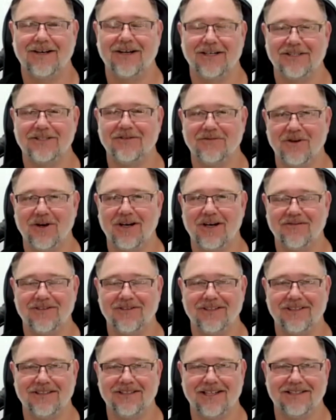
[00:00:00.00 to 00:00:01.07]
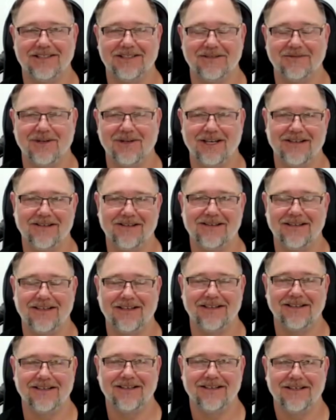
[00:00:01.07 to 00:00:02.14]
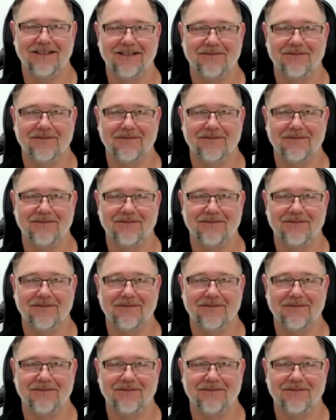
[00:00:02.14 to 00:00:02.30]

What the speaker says: I survived it. That's the main thing.